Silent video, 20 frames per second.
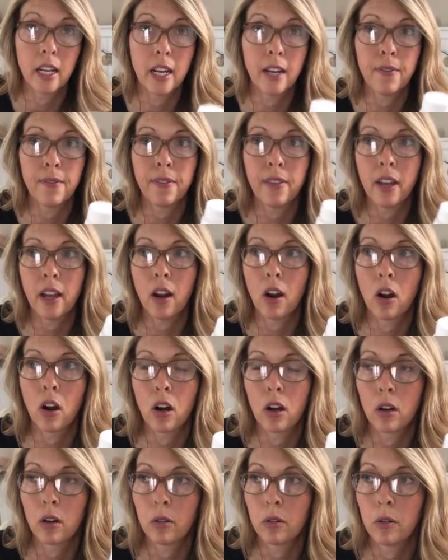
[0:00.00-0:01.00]
If they
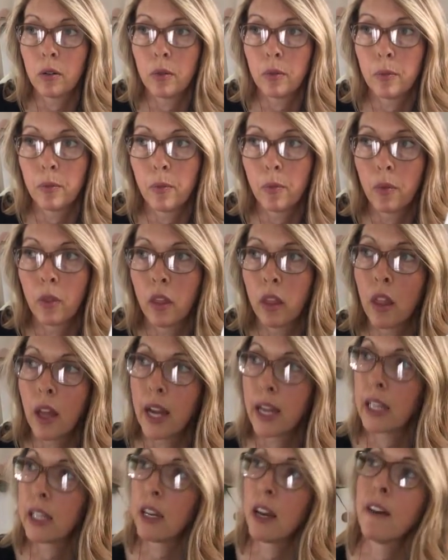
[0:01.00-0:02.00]
are
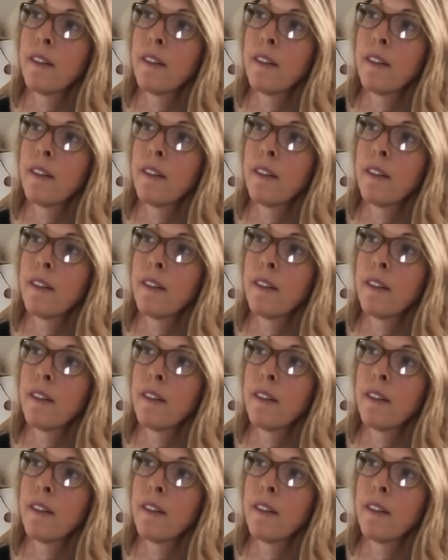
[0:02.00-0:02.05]
like